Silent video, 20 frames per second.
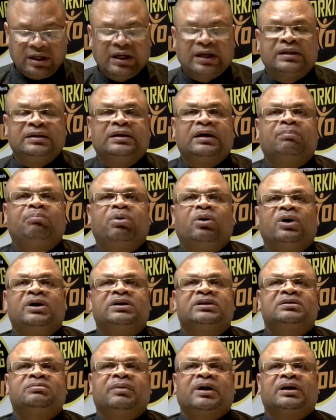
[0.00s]
in the
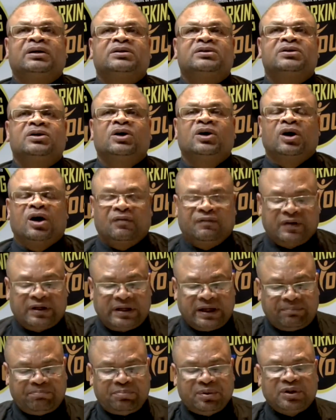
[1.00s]
appointment of a
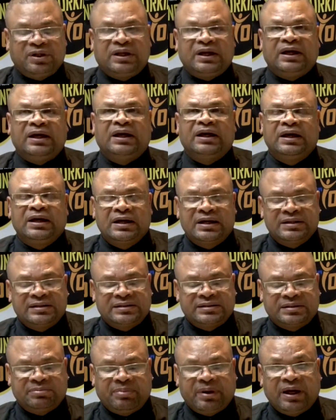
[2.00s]
deputy
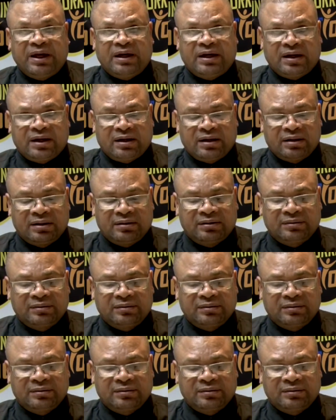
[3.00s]
speaker.